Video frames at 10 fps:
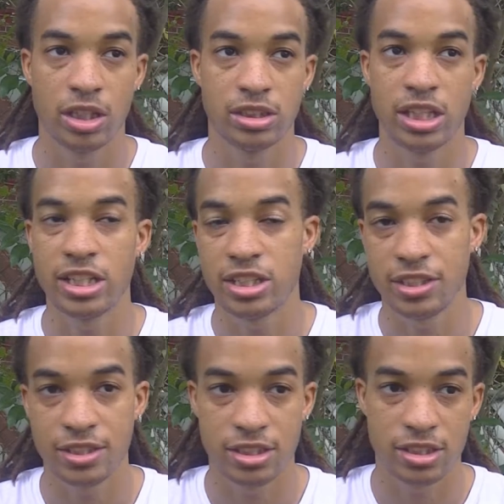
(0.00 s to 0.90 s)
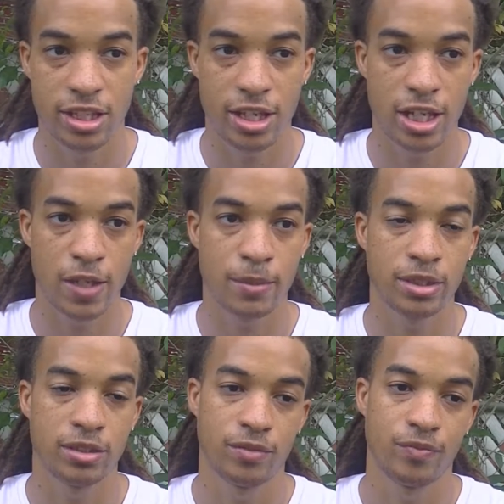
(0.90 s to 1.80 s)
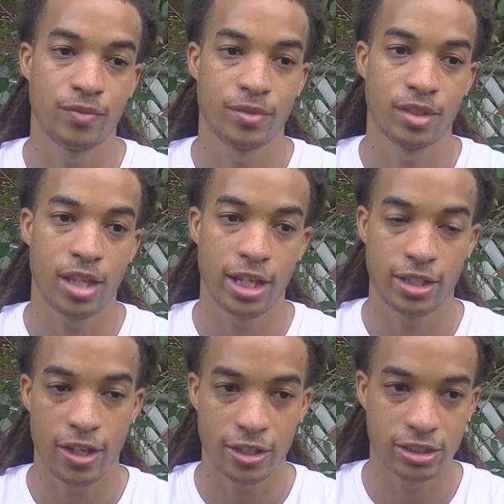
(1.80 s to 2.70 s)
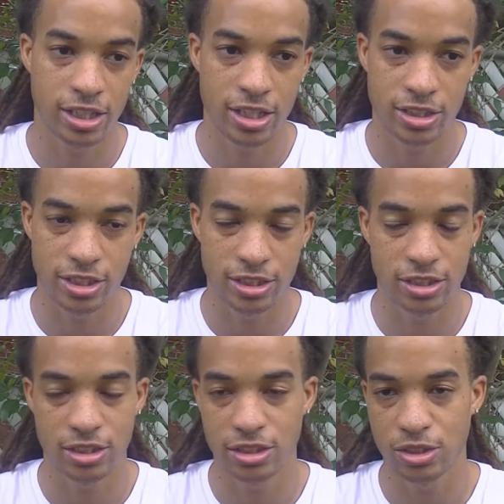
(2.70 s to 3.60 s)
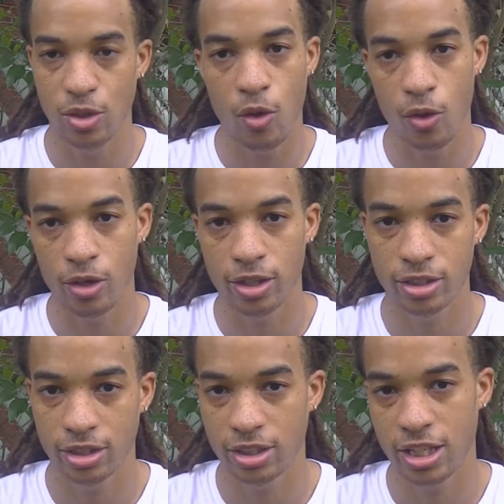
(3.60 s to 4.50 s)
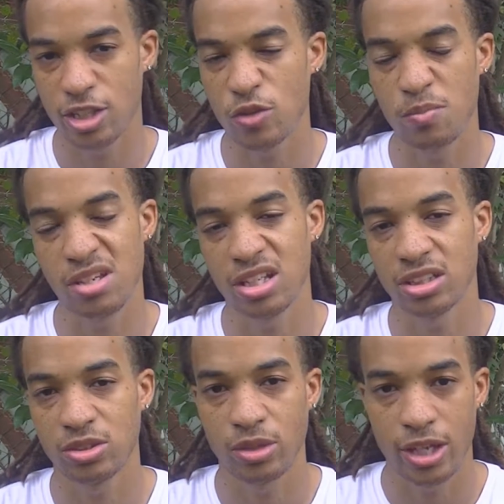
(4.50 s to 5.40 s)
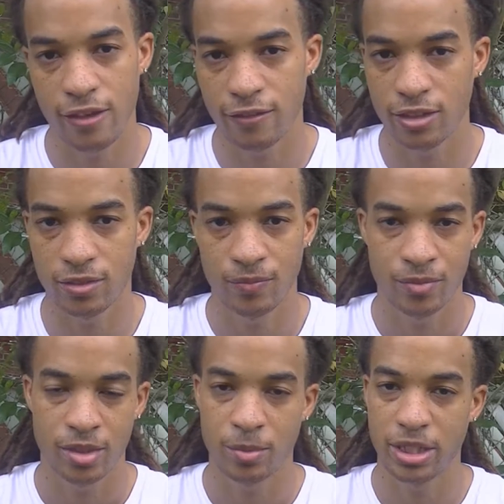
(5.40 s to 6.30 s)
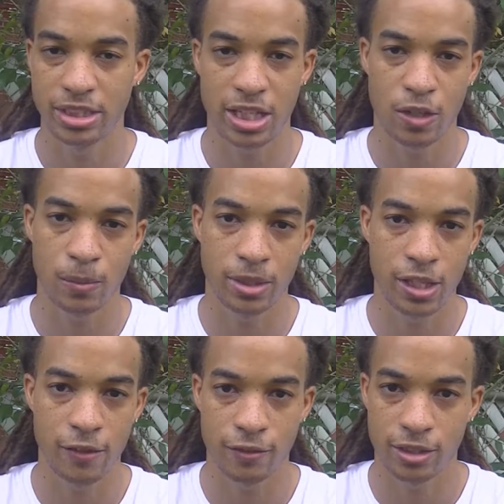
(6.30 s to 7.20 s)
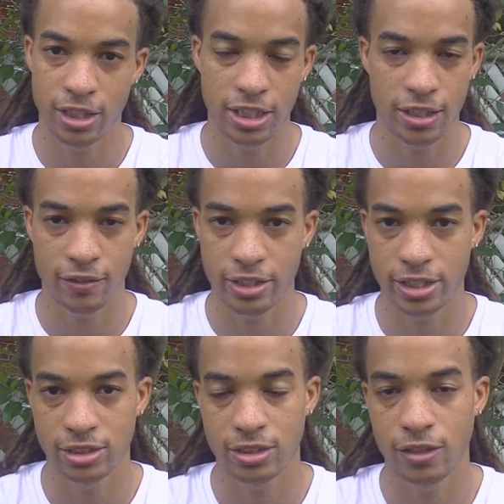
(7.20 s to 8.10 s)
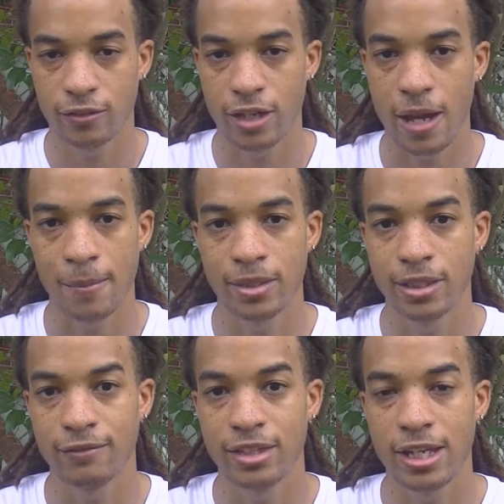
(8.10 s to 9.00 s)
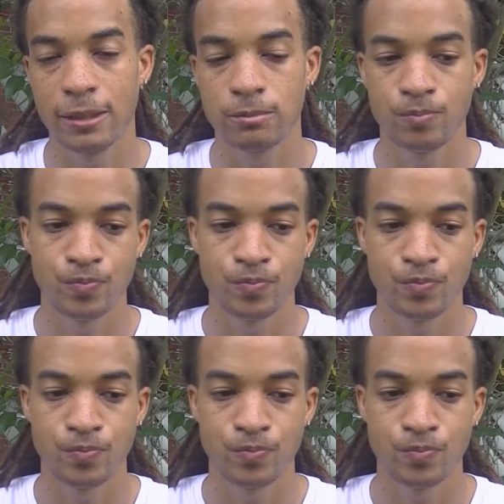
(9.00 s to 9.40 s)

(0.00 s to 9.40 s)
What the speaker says: say Jesus' name and acknowledge that Jesus is Lord and then you be into heaven, because I don't believe in any of that stuff. I believe that